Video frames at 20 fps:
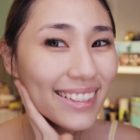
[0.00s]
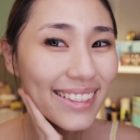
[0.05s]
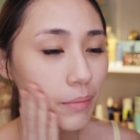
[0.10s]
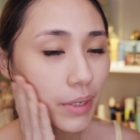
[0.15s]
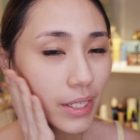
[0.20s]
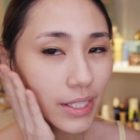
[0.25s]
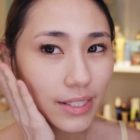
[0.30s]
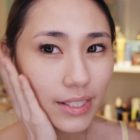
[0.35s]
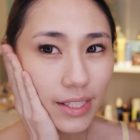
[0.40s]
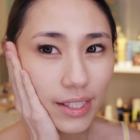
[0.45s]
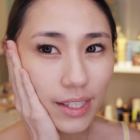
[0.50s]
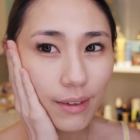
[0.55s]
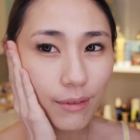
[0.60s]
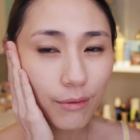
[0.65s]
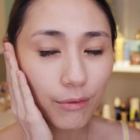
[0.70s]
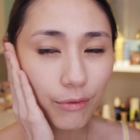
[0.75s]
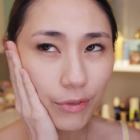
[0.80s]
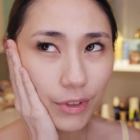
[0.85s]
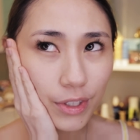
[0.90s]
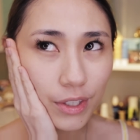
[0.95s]
My skin
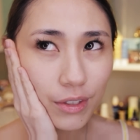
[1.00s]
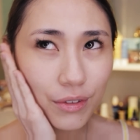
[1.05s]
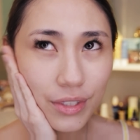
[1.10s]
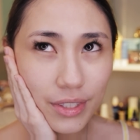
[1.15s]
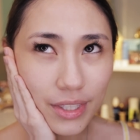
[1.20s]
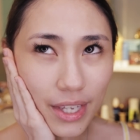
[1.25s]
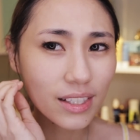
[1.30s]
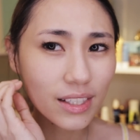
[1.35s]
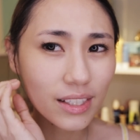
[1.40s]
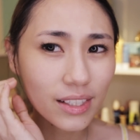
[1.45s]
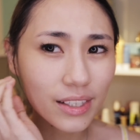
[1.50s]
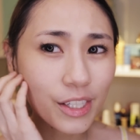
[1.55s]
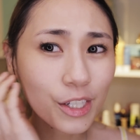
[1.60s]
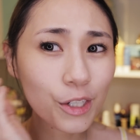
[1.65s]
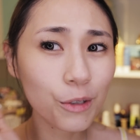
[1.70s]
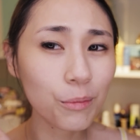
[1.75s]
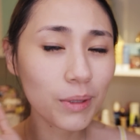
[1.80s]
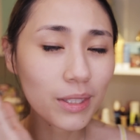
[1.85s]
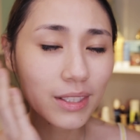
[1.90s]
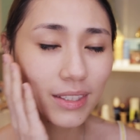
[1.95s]
feels a
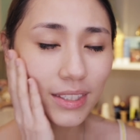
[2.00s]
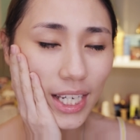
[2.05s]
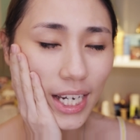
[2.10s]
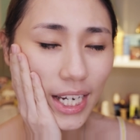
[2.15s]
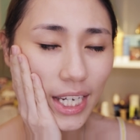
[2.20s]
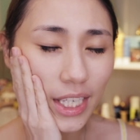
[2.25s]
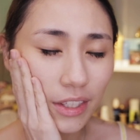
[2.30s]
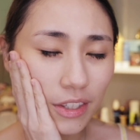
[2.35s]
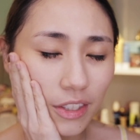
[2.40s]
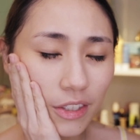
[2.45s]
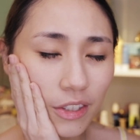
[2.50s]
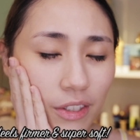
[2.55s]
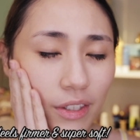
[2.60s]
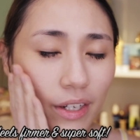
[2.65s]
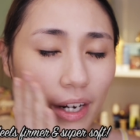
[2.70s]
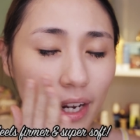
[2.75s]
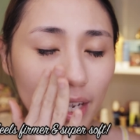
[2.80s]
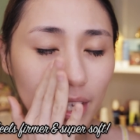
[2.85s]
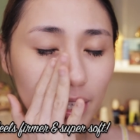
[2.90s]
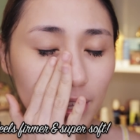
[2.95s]
little bit tighter
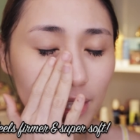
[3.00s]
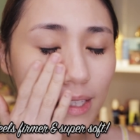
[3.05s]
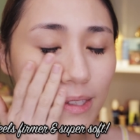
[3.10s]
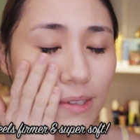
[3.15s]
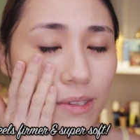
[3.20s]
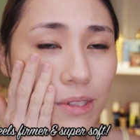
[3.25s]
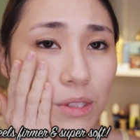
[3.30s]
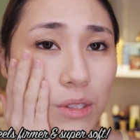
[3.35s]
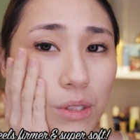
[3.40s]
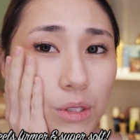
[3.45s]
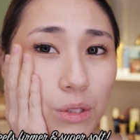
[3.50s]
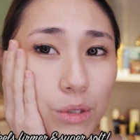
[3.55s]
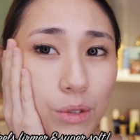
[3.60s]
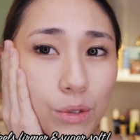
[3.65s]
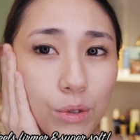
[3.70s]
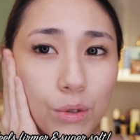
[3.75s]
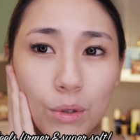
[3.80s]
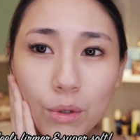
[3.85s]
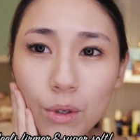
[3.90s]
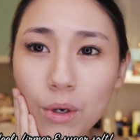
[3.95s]
and it's
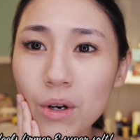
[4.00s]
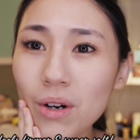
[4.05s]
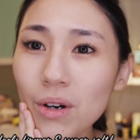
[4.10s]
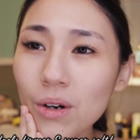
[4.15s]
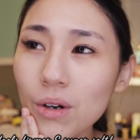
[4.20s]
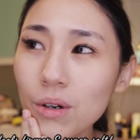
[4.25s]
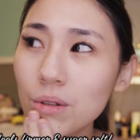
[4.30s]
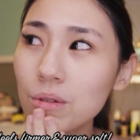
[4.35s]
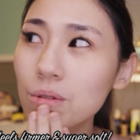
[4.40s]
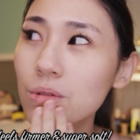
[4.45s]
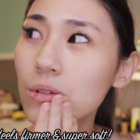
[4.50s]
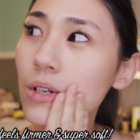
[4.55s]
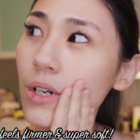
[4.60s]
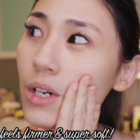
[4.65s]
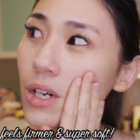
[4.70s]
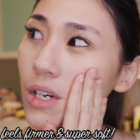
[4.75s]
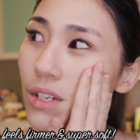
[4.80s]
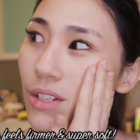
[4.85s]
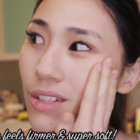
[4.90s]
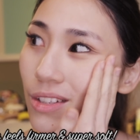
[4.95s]
so
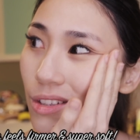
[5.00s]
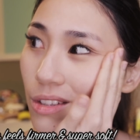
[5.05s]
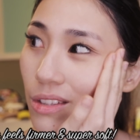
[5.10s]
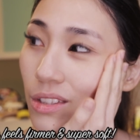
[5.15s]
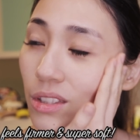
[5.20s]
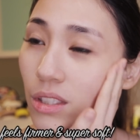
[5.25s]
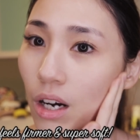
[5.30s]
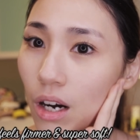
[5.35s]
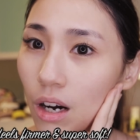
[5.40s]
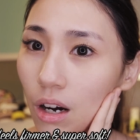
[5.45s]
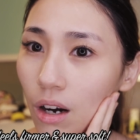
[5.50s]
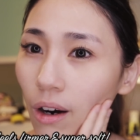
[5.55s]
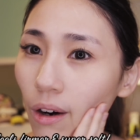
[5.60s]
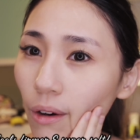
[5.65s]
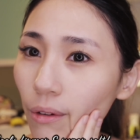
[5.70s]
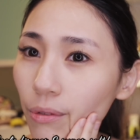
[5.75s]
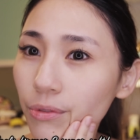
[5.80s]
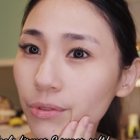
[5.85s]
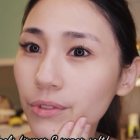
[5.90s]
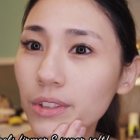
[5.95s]

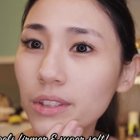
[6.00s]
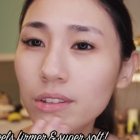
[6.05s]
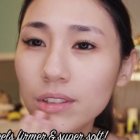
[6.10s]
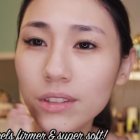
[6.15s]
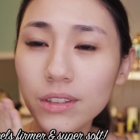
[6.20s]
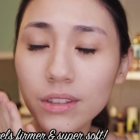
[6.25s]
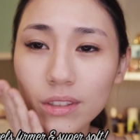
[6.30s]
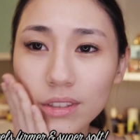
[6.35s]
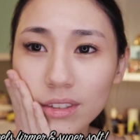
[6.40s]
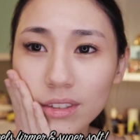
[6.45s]
soft.